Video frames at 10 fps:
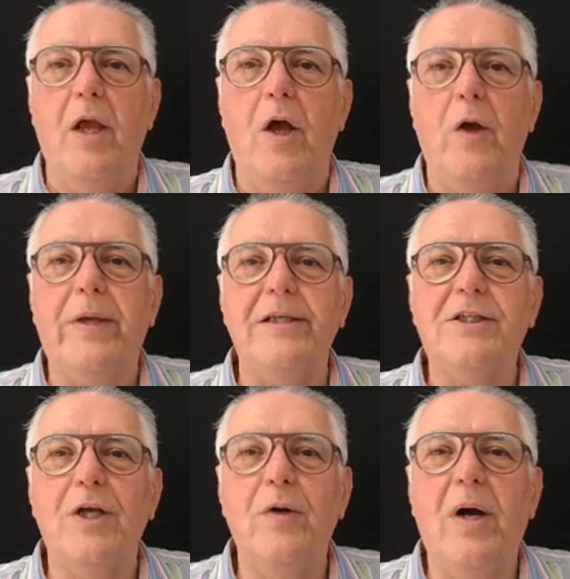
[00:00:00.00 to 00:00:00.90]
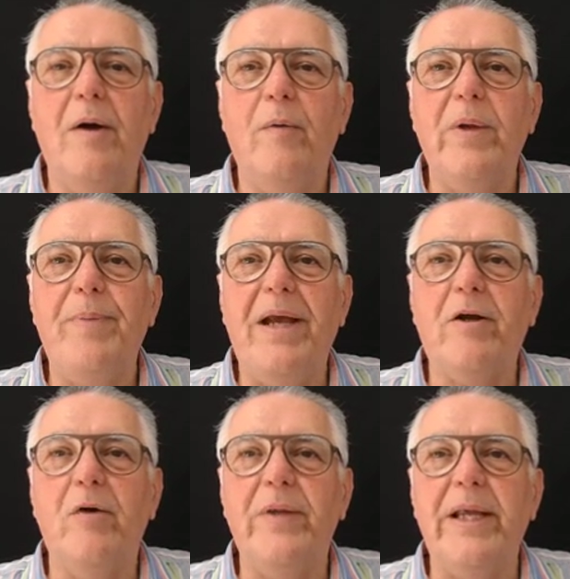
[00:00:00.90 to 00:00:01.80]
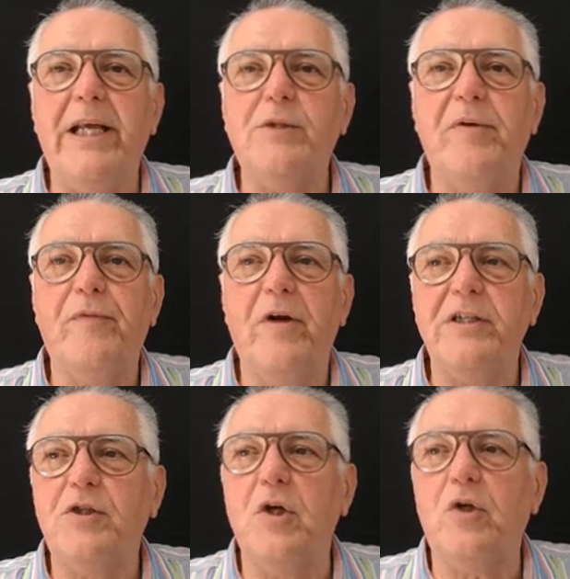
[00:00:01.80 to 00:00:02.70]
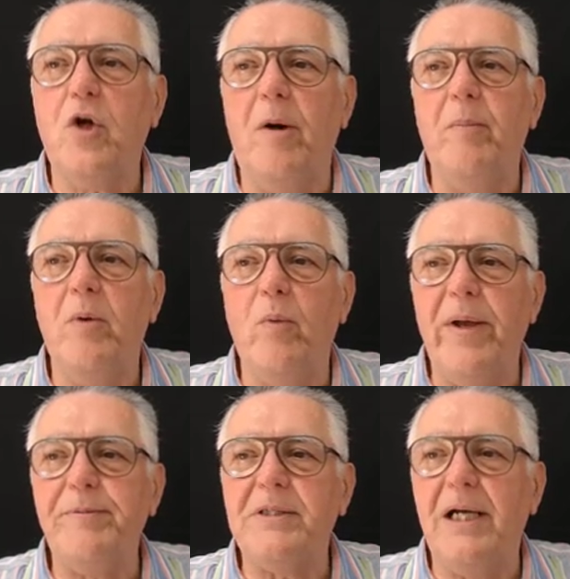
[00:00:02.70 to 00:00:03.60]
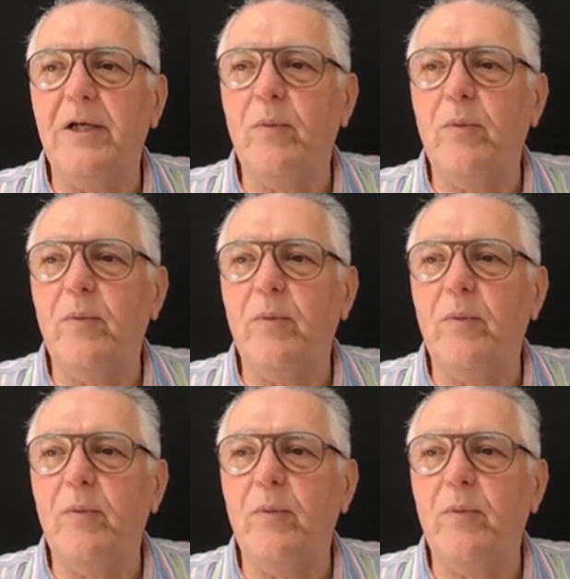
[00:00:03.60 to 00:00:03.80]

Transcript: Okay, so uh, we're back on the expert forex dot com website.